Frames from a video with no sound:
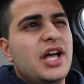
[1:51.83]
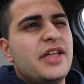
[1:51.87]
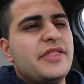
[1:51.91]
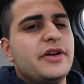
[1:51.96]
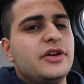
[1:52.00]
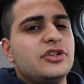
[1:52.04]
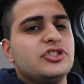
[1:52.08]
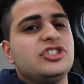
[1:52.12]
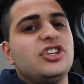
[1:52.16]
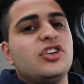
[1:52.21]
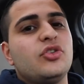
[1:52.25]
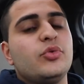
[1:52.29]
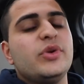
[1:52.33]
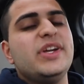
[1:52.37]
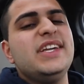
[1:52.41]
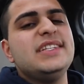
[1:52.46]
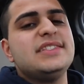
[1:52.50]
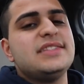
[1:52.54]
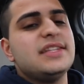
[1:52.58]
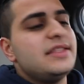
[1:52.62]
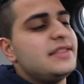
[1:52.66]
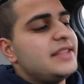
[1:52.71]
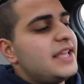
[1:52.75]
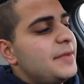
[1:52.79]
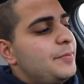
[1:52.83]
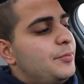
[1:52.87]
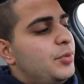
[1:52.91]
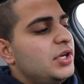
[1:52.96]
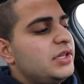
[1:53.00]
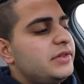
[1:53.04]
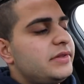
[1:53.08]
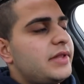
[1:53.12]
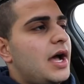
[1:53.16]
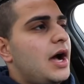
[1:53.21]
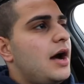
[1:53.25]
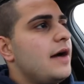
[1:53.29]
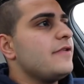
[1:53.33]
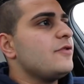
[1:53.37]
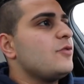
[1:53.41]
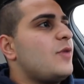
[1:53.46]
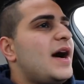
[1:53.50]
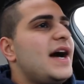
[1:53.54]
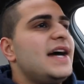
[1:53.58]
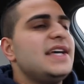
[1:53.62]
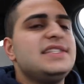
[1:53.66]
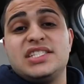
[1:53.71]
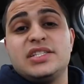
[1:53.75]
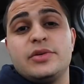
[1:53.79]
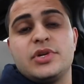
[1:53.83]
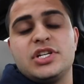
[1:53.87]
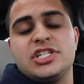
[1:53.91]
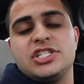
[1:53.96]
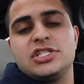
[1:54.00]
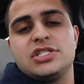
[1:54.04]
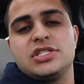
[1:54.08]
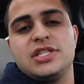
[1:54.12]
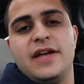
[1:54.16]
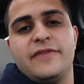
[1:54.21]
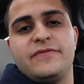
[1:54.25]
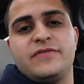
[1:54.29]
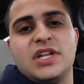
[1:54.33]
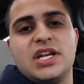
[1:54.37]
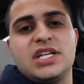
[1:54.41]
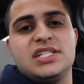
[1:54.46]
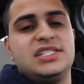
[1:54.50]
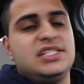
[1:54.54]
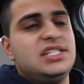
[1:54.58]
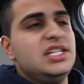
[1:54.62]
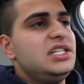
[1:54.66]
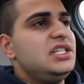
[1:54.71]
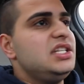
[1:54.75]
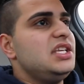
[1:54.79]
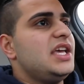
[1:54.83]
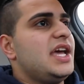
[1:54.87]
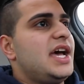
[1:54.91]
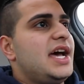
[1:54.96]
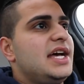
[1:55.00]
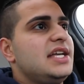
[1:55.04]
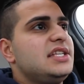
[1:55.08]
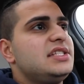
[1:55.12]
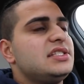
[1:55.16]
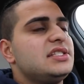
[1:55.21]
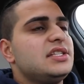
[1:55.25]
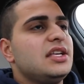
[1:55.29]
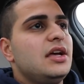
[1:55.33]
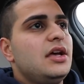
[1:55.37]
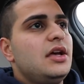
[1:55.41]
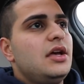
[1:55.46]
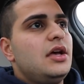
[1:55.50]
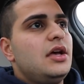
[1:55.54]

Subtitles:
There's a reason they put that. Otherwise, they would have just left it a CTS